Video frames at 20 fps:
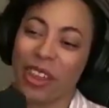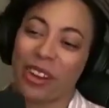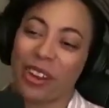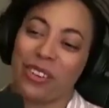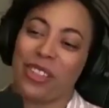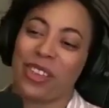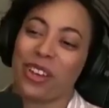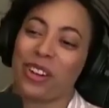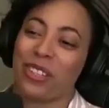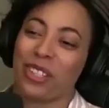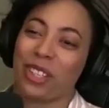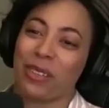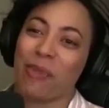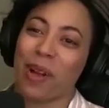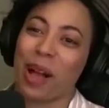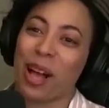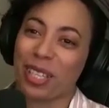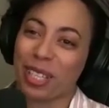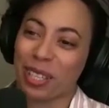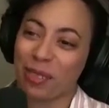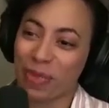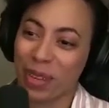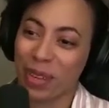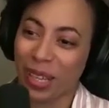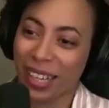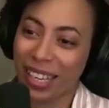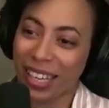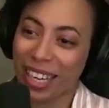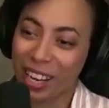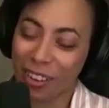there's the
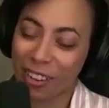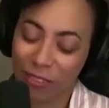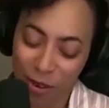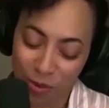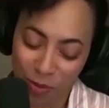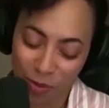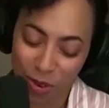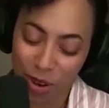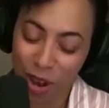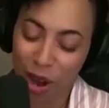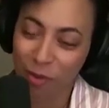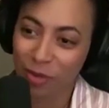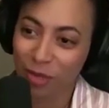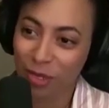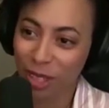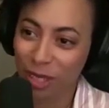possibility if you properly